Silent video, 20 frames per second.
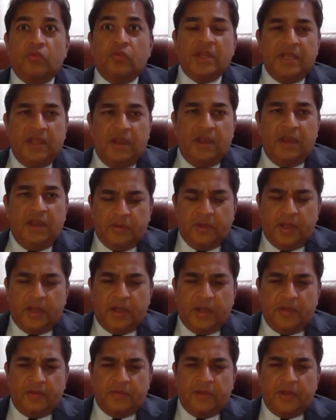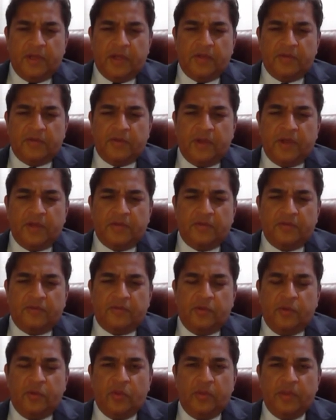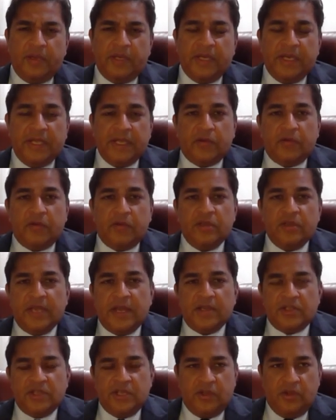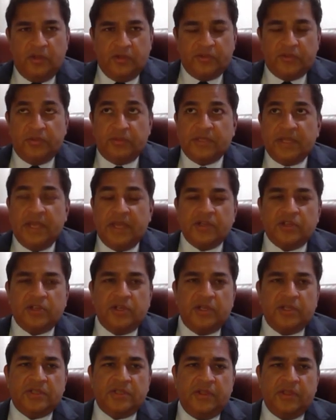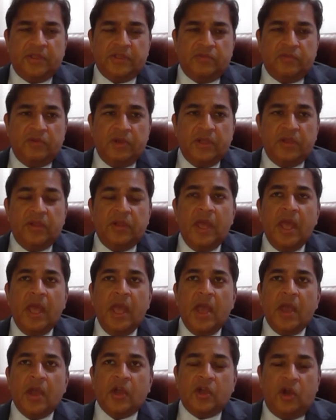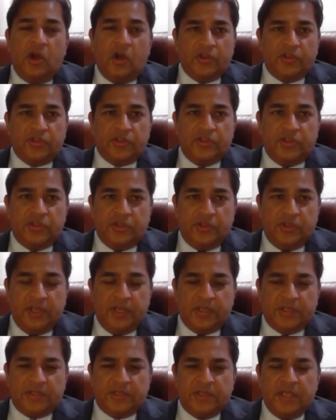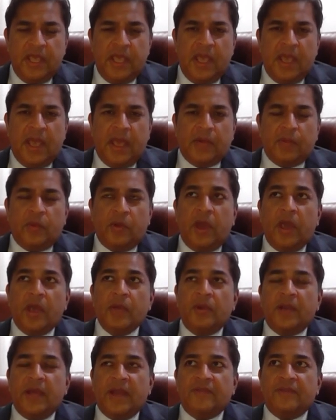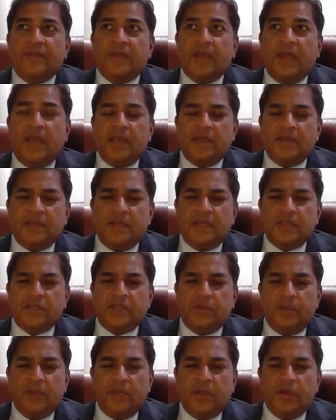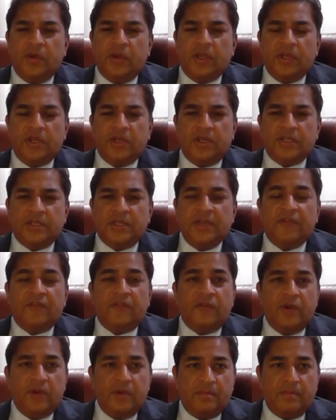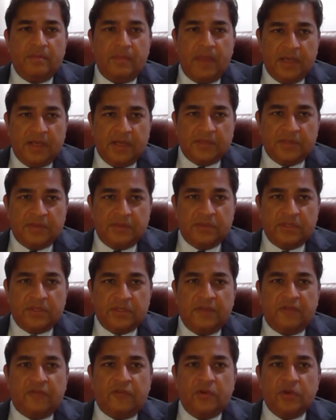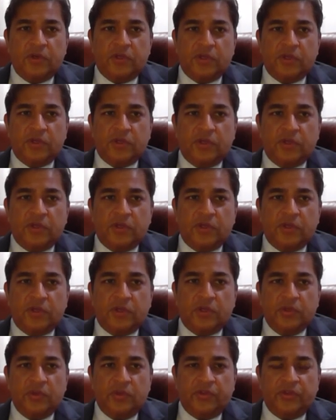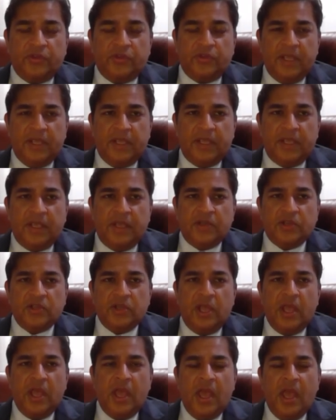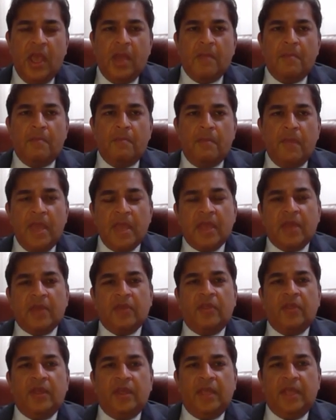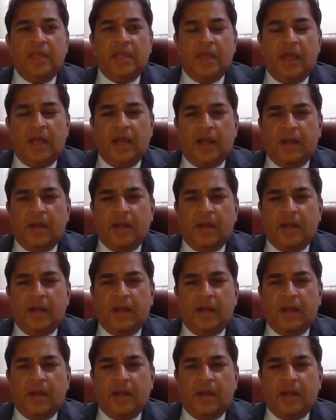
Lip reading: already high, so for them it'll increase energy costs substantially. So there's a real cost to this, and what I would advocate is that we look at different mechanisms, different tools to deal with carbon leakage, make the